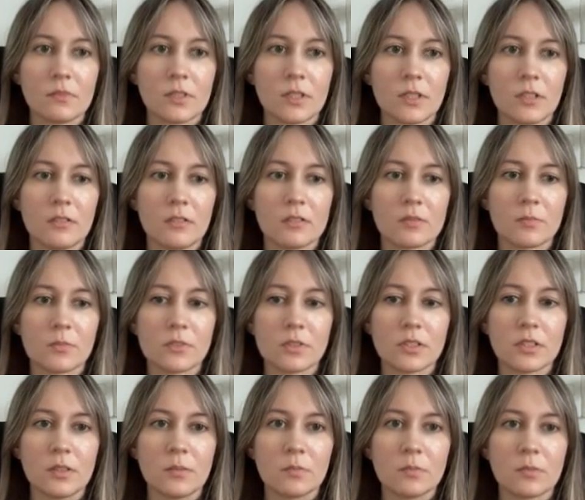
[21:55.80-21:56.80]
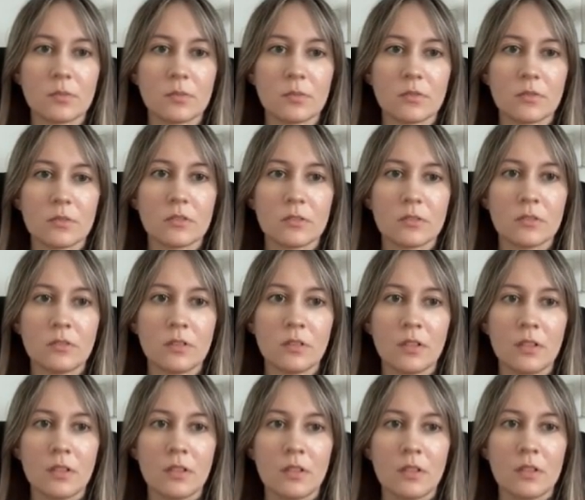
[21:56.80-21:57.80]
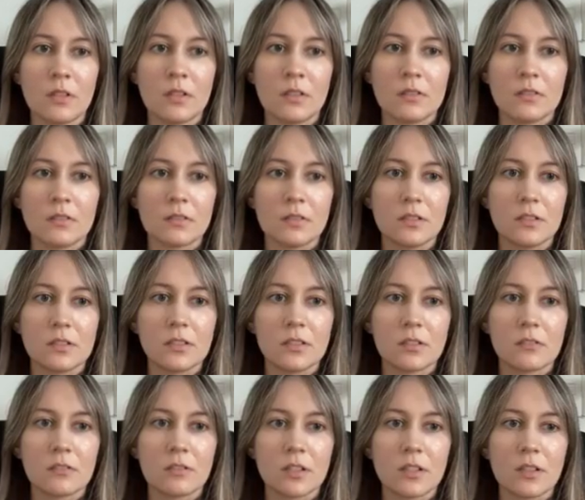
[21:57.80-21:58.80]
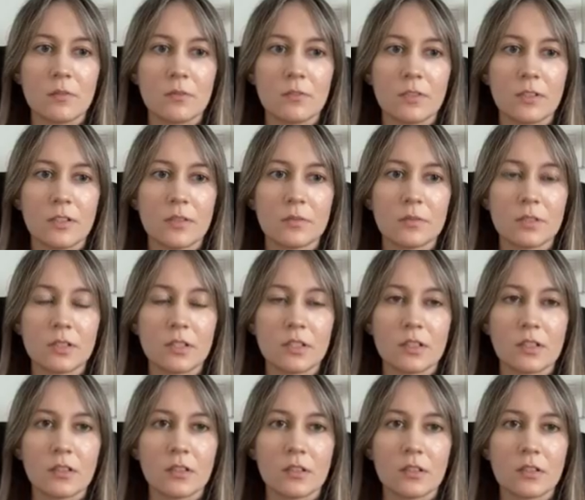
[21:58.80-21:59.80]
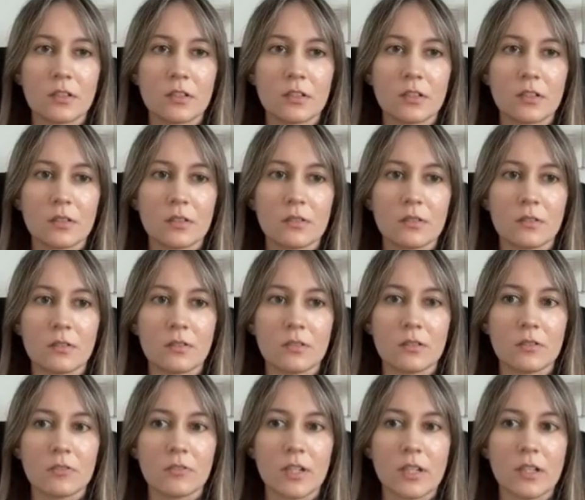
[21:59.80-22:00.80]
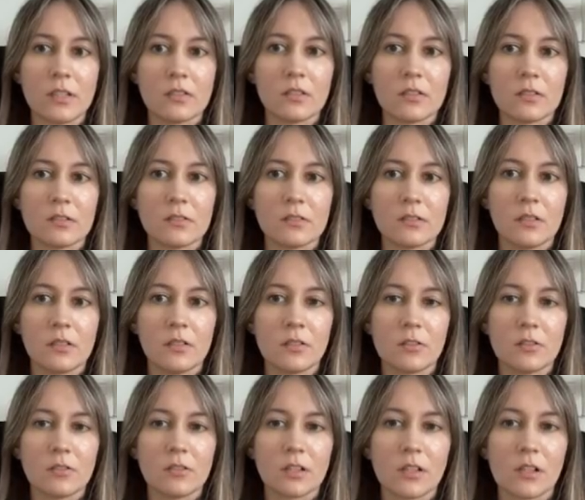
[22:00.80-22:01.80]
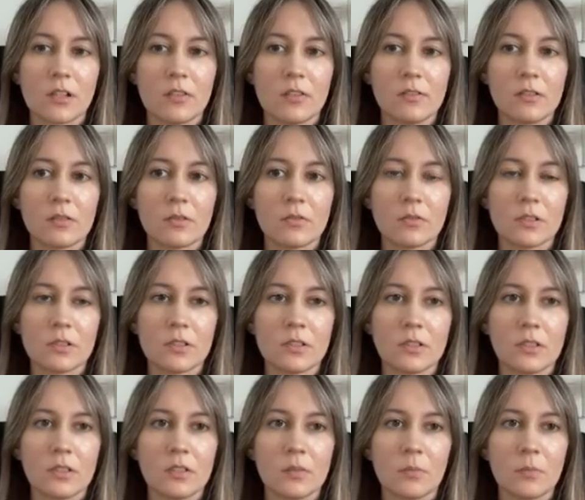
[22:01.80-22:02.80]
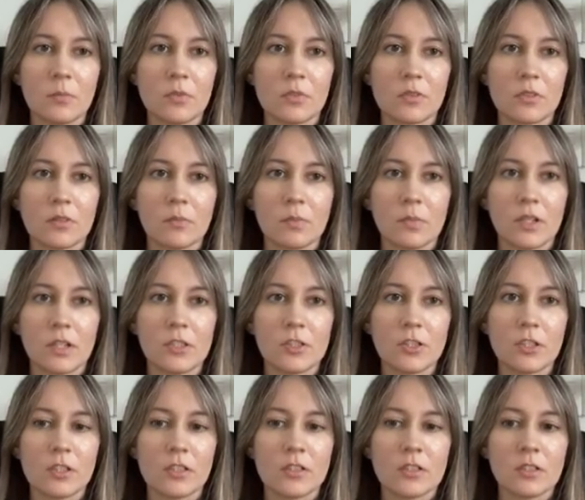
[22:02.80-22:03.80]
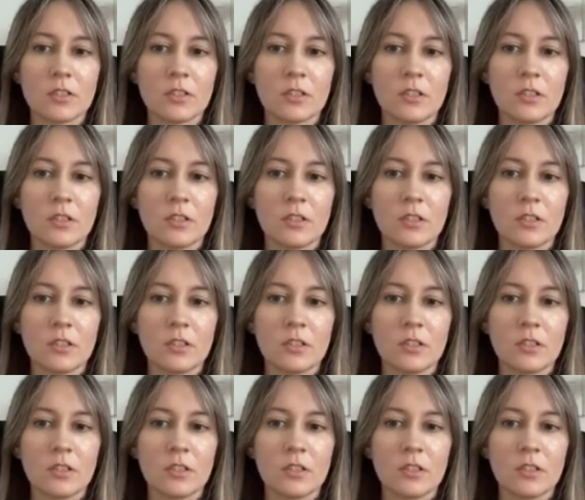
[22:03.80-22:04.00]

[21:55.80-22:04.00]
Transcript: Here's more simple one: Instagram, Facebook, TikTok, like on the right, and on the left all the important pages,